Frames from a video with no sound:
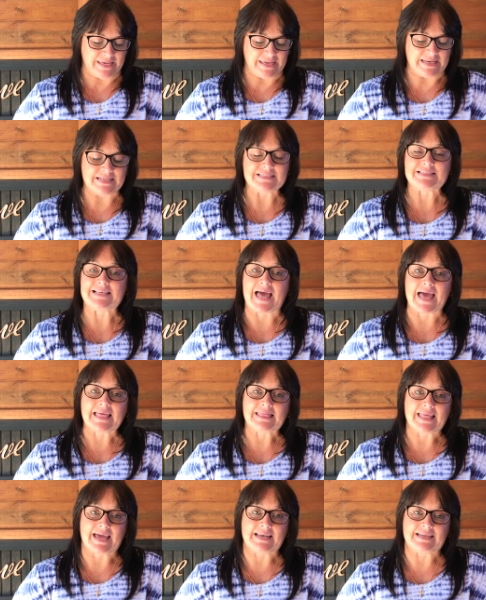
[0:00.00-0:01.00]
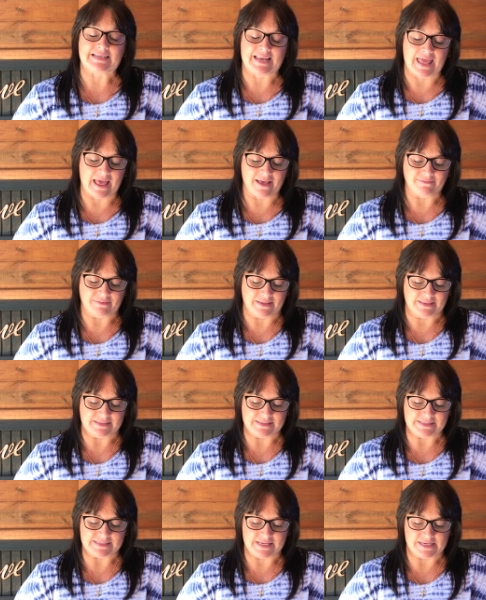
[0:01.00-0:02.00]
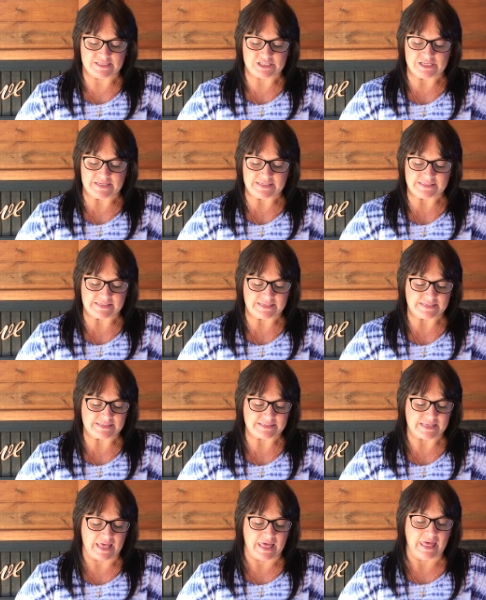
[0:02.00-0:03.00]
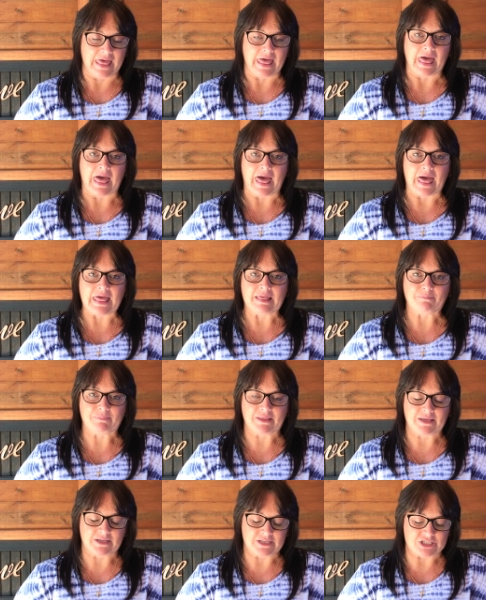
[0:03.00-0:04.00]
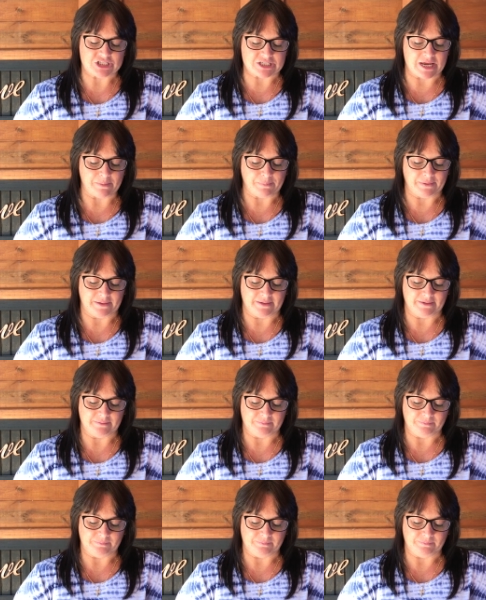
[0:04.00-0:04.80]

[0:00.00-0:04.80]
It is like that in heaven, said Jesus. I am the good shepherd.